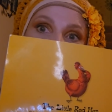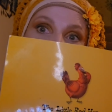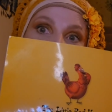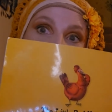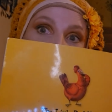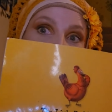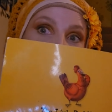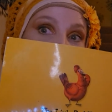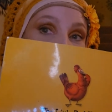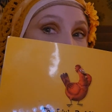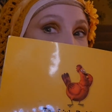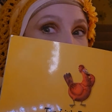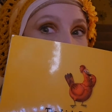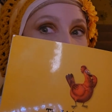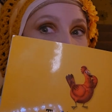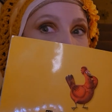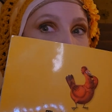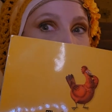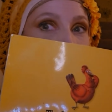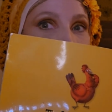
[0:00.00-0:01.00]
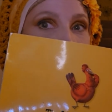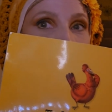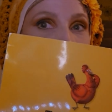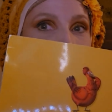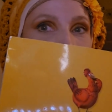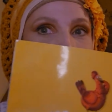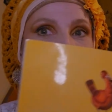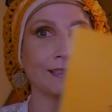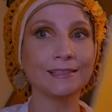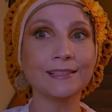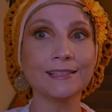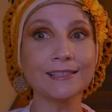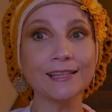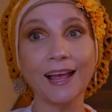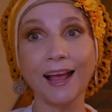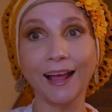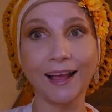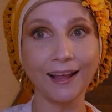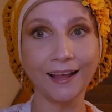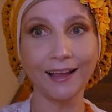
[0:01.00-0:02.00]
Hello, my friends.
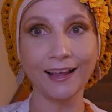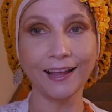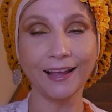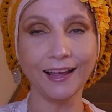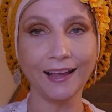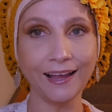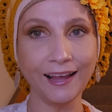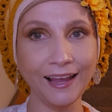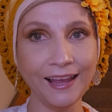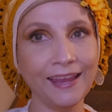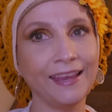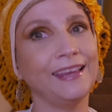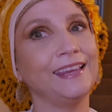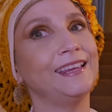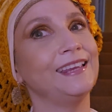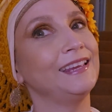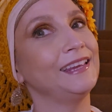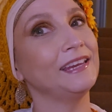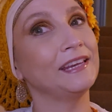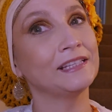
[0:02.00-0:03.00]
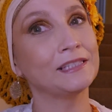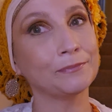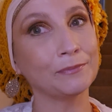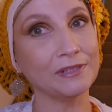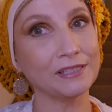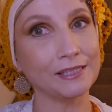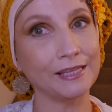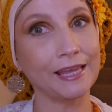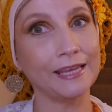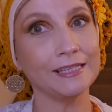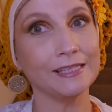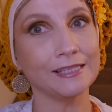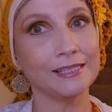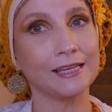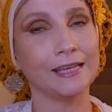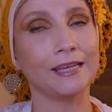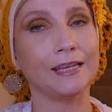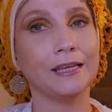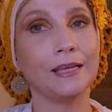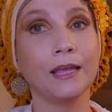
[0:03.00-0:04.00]
Hi, it's Miss
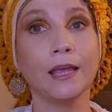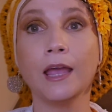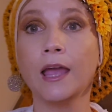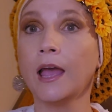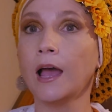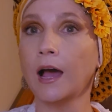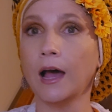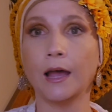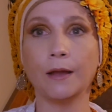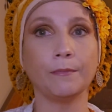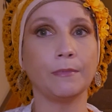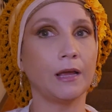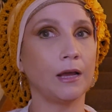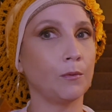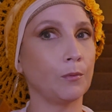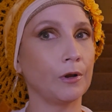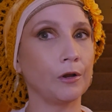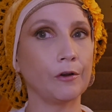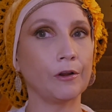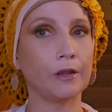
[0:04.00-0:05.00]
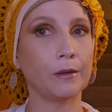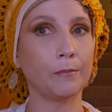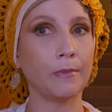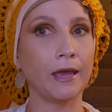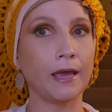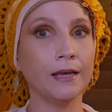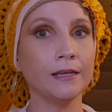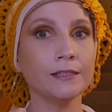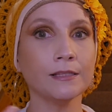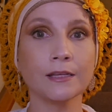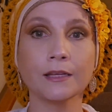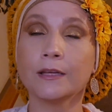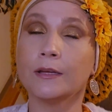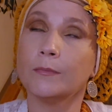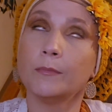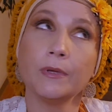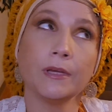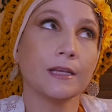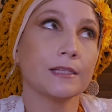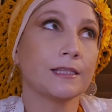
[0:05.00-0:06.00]
Lacey. I'm not wearing a mask
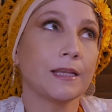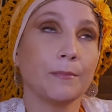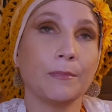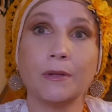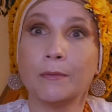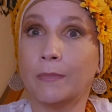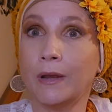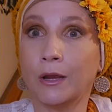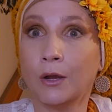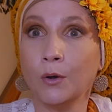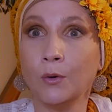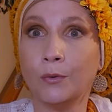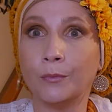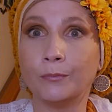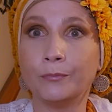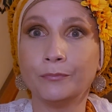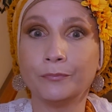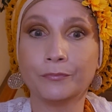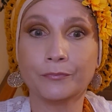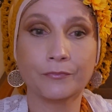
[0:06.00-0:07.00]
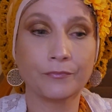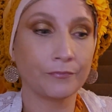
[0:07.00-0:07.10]
because I'm in my home.